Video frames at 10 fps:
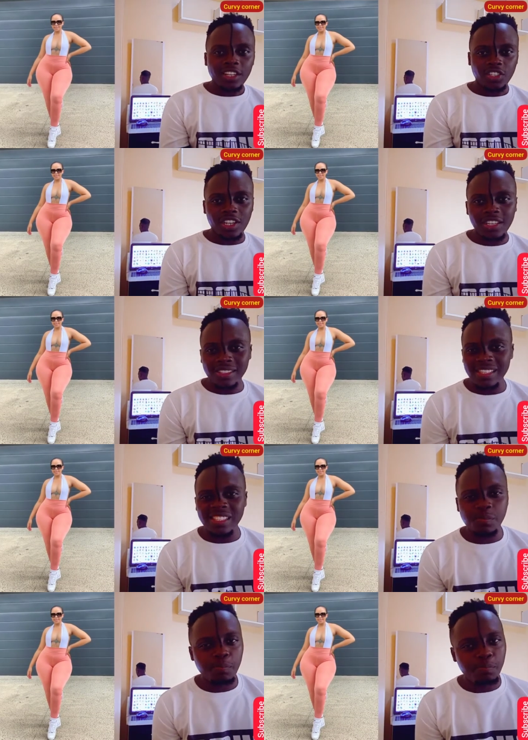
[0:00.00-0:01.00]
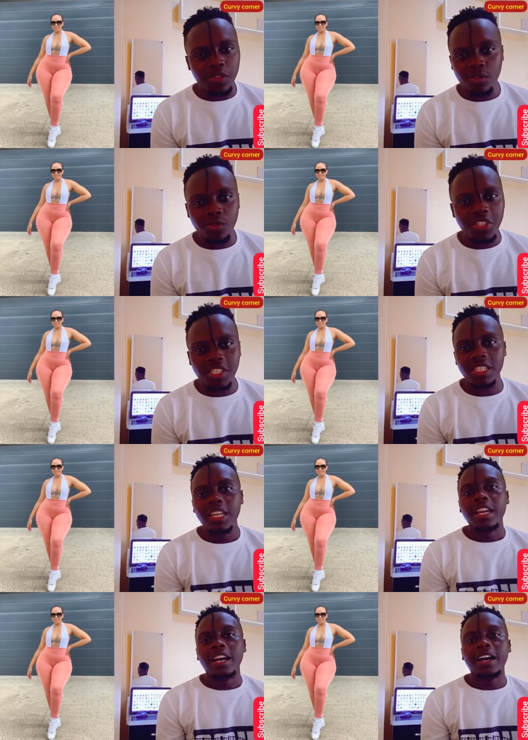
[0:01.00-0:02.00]
has this beauty
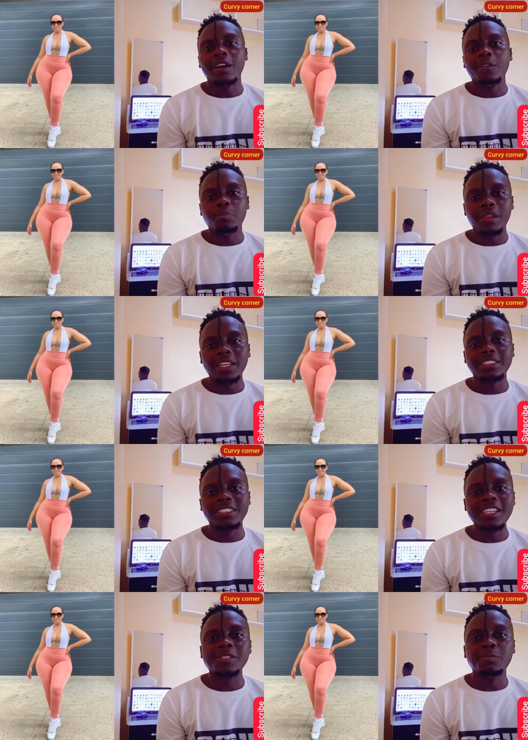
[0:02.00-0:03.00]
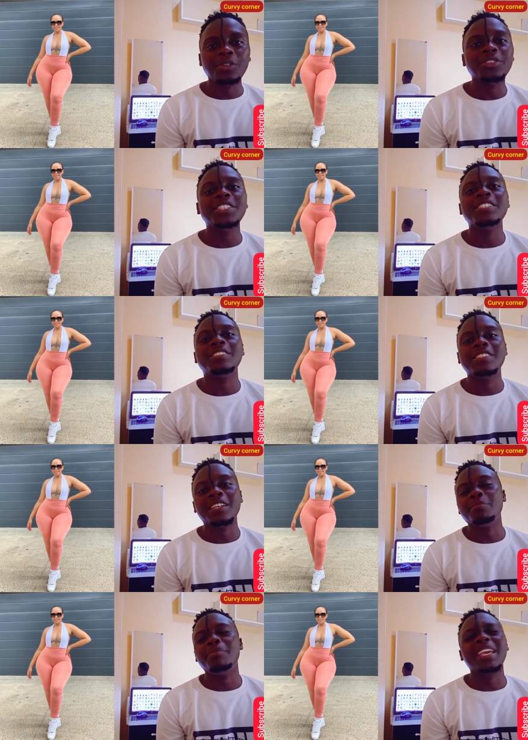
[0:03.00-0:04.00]
uh, plus size body that
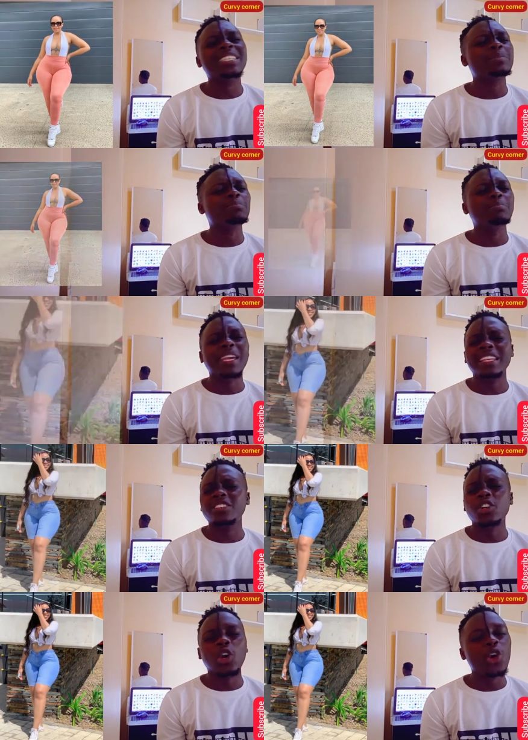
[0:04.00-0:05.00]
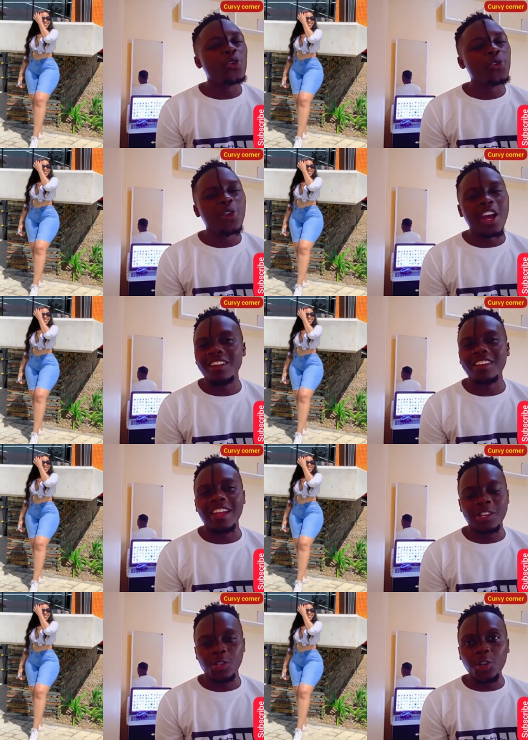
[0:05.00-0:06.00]
makes men go round
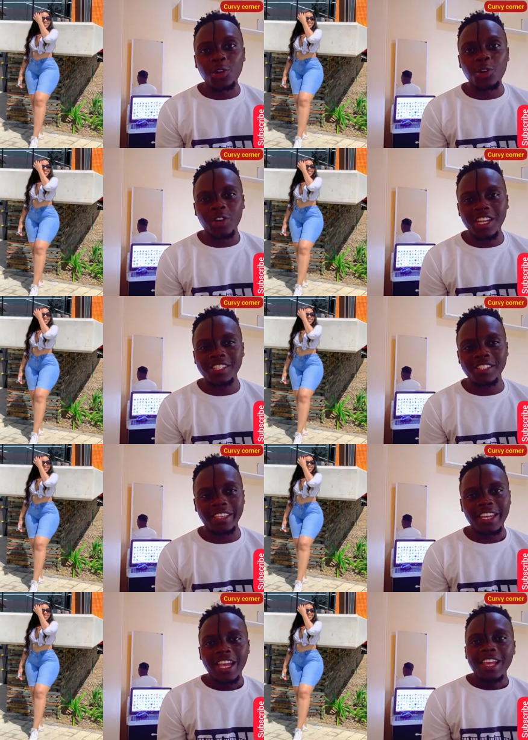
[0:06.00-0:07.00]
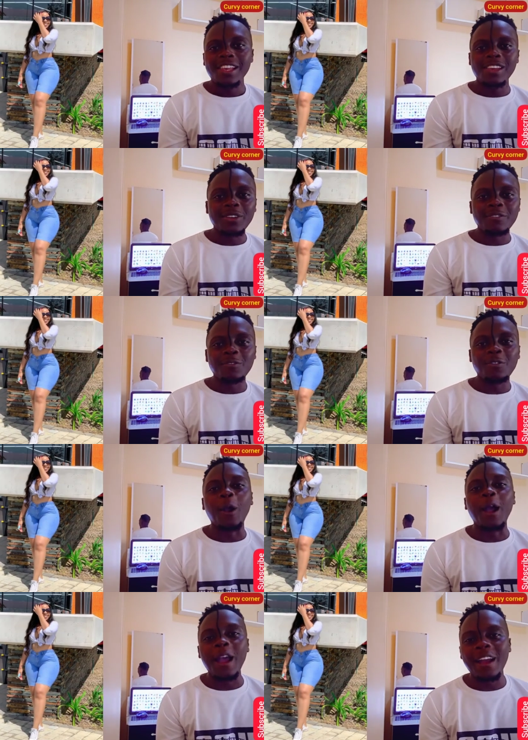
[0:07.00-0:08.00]
and go crazy looking for
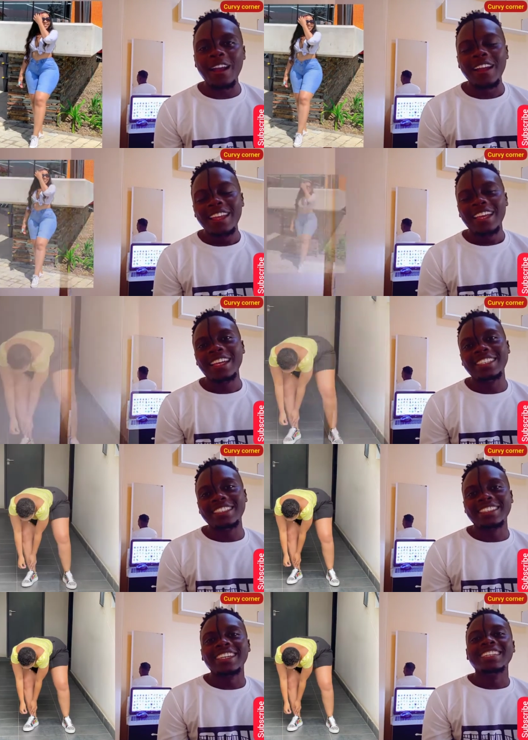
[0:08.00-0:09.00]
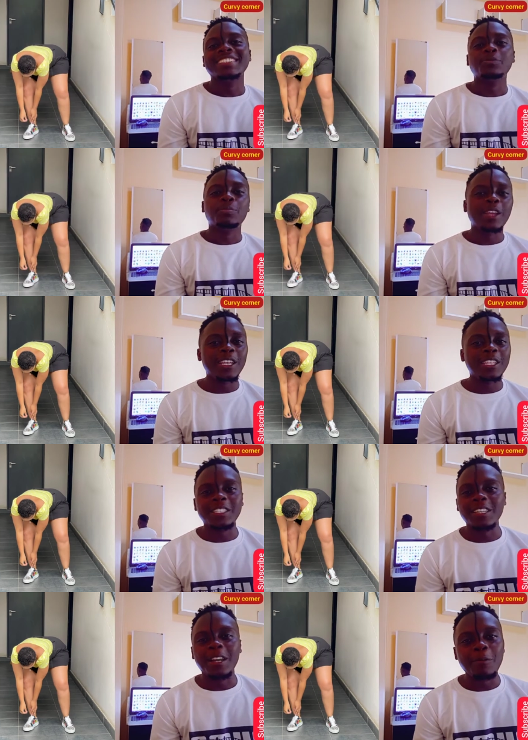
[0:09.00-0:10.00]
her and praising
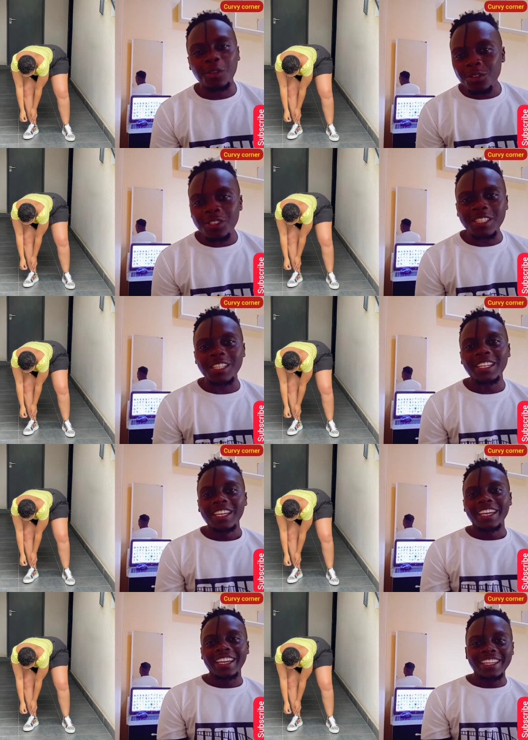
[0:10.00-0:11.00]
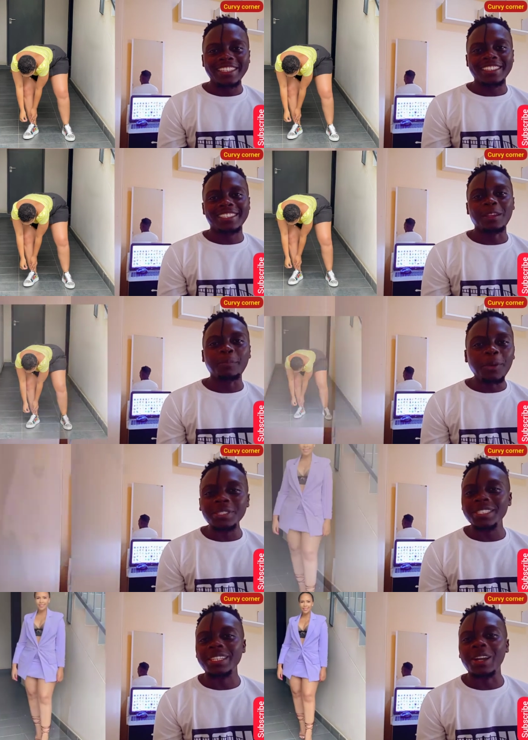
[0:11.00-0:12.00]
her beauty and
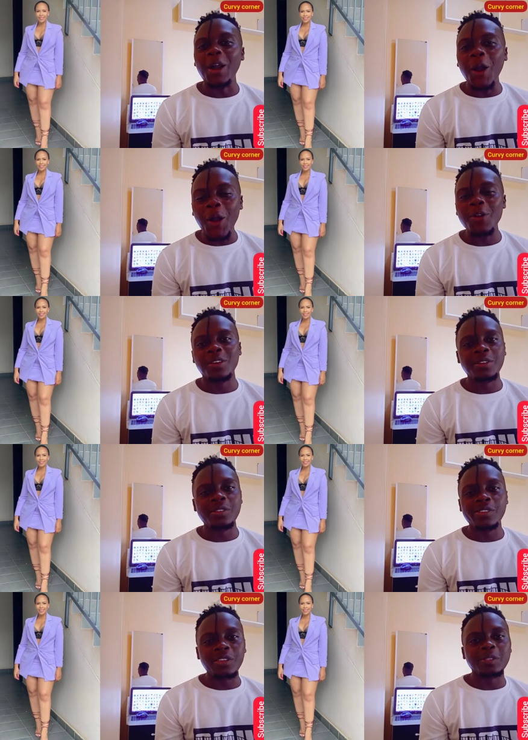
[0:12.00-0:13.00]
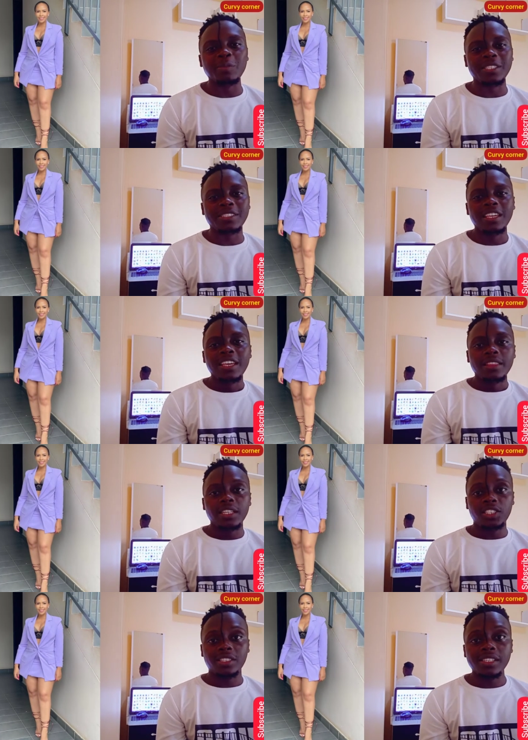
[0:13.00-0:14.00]
supporting all the endorsements that she
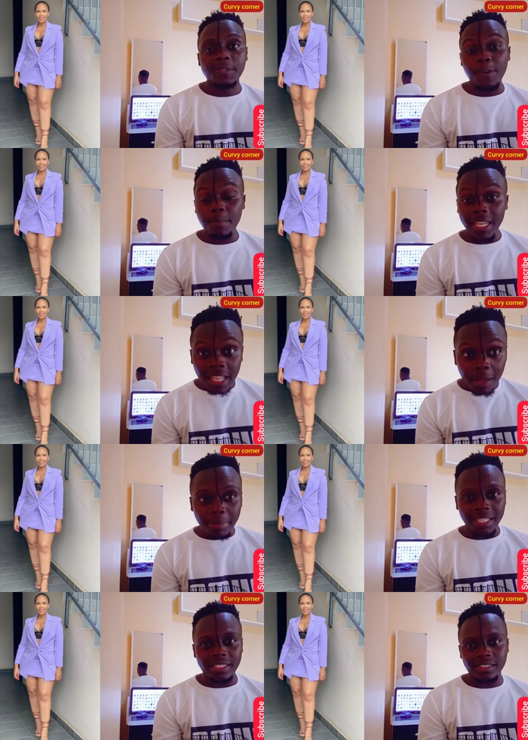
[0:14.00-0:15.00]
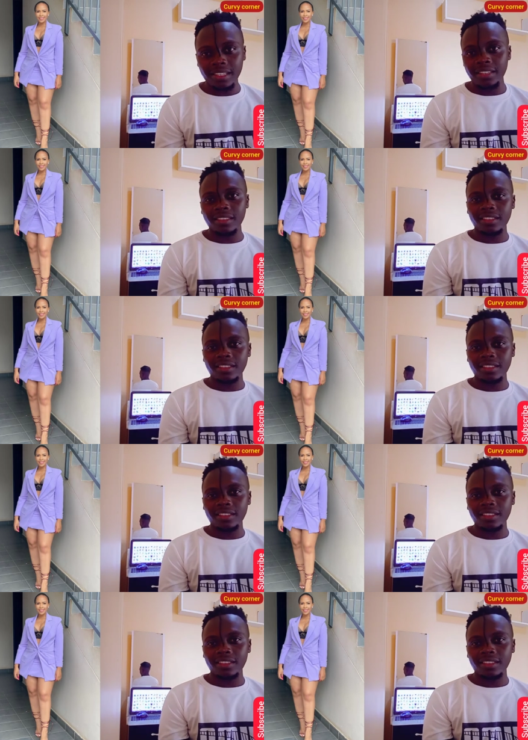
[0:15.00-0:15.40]
gets from many companies. And